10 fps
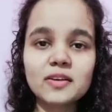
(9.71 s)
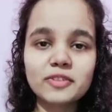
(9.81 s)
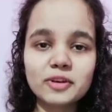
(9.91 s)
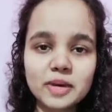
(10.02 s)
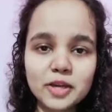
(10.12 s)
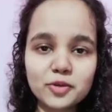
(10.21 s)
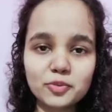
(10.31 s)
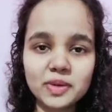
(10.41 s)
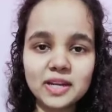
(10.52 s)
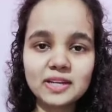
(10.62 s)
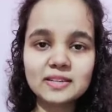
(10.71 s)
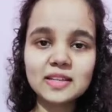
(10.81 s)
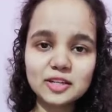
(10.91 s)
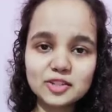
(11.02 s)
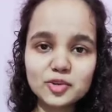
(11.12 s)
from my roommate,
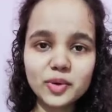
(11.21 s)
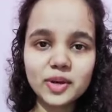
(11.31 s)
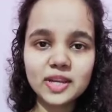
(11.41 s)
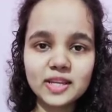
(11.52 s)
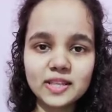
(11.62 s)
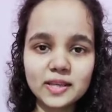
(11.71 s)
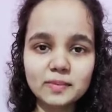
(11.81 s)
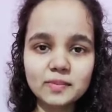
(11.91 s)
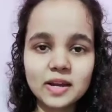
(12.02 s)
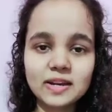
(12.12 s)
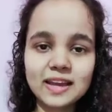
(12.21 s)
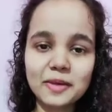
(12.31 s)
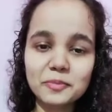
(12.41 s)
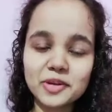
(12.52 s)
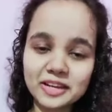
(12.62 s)
that is Rohini Di, and I
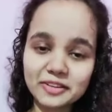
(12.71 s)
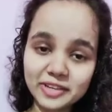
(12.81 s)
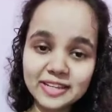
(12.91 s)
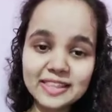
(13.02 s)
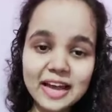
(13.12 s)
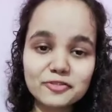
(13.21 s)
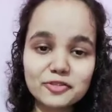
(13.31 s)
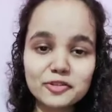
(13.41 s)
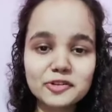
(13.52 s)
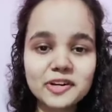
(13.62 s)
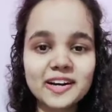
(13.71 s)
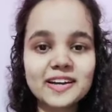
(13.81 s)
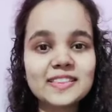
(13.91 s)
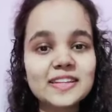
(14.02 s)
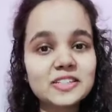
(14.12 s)
am really very thankful to
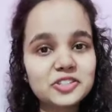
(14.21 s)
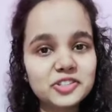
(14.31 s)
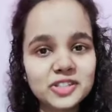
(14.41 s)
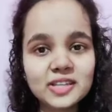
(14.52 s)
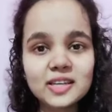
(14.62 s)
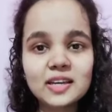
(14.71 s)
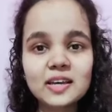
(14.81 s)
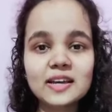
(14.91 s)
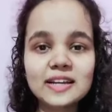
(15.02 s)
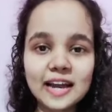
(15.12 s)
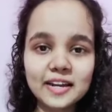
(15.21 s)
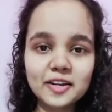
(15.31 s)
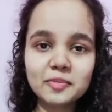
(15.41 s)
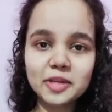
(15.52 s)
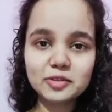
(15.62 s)
her that she
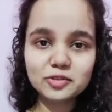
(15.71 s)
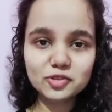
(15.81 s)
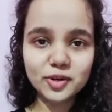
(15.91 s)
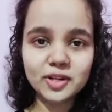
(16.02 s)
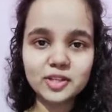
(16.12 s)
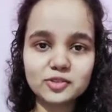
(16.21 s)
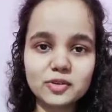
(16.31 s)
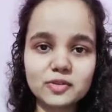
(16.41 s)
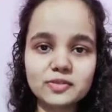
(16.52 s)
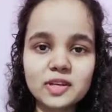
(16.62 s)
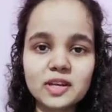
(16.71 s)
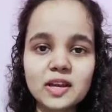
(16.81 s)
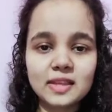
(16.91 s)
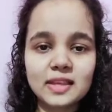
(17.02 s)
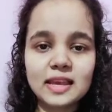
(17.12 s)
guided me to join DSOF.
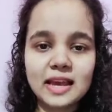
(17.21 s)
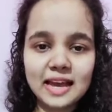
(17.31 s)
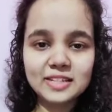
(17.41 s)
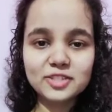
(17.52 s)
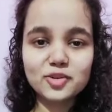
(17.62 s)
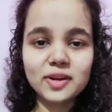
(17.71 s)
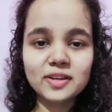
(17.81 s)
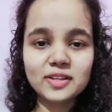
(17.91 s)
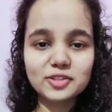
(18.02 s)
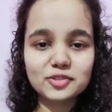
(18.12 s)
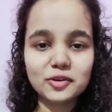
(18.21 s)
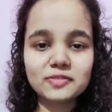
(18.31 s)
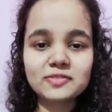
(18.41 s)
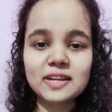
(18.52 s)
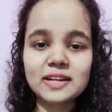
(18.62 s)
I joined
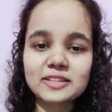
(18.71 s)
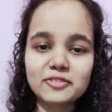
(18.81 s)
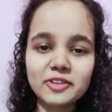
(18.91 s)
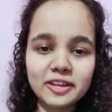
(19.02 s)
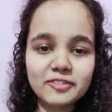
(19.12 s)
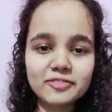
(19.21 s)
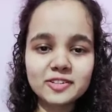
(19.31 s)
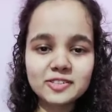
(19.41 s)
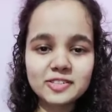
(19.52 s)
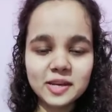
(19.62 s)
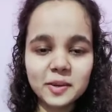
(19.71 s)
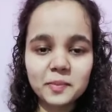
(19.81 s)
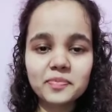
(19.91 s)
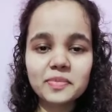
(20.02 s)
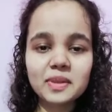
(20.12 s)
DSOF at the very first year,
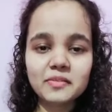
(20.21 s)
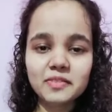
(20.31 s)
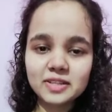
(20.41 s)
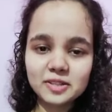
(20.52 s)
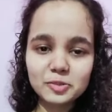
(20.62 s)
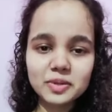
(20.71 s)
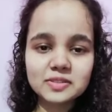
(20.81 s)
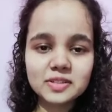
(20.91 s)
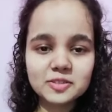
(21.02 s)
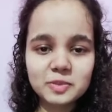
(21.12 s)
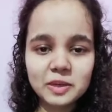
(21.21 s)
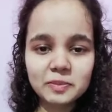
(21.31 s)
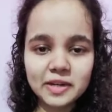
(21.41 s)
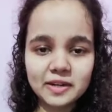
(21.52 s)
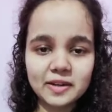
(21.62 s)
where Deepak sir is my
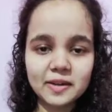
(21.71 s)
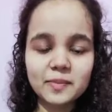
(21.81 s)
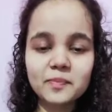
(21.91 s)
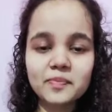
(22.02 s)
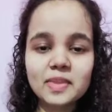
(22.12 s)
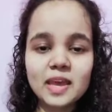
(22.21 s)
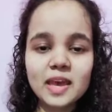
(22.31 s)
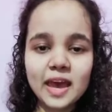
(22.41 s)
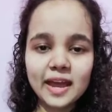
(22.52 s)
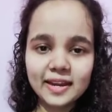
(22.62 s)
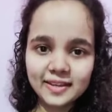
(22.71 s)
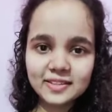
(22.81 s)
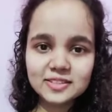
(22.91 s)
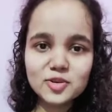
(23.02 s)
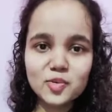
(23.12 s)
mentor, and
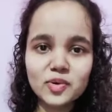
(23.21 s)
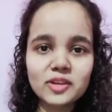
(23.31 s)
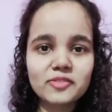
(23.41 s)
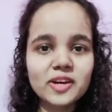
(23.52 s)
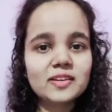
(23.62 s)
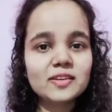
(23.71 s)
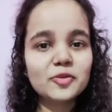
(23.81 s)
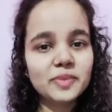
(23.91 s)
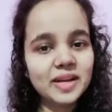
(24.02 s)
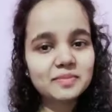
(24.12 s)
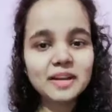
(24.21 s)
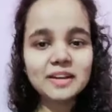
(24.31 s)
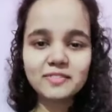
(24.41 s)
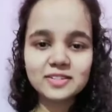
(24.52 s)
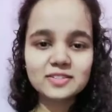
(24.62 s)
he is the only one who made my
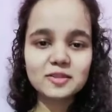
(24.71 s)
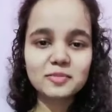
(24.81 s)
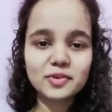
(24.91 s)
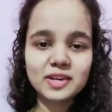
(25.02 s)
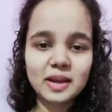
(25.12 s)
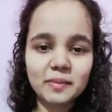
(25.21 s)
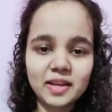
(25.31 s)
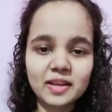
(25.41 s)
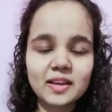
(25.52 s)
interest in programming.